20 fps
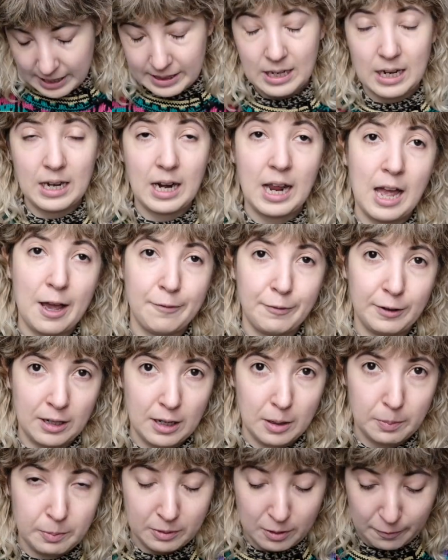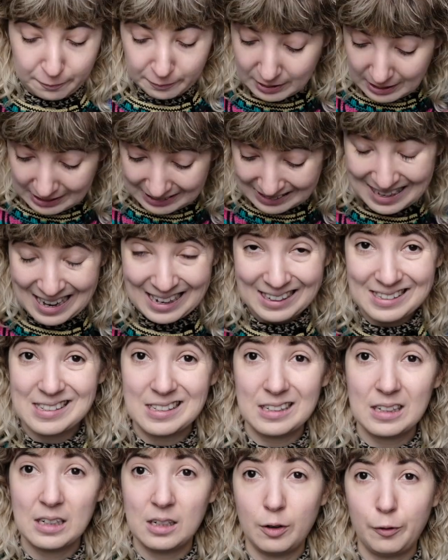then I have a couple of knickknacks
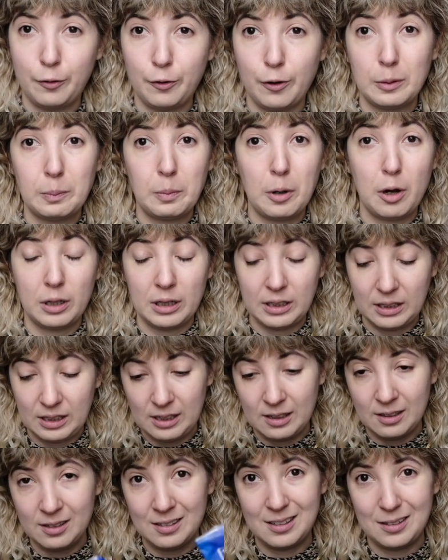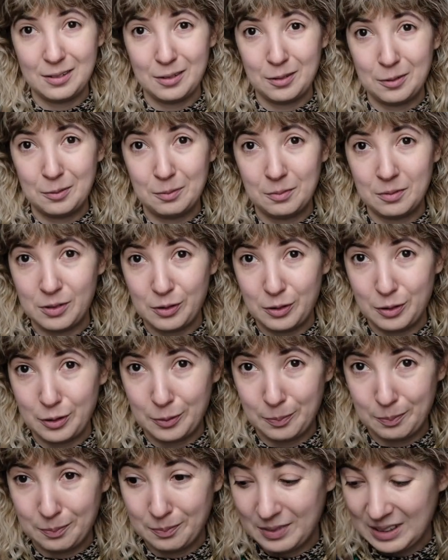in the front pocket here, so
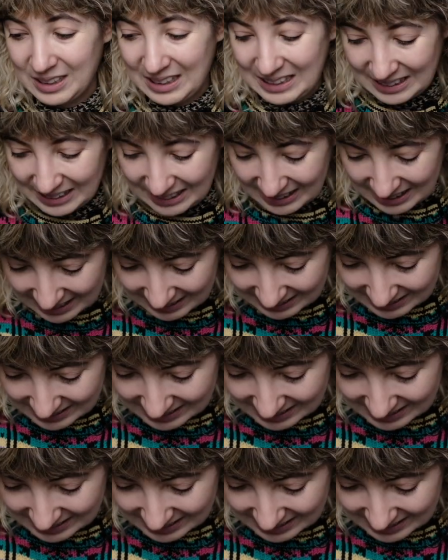some Kleenex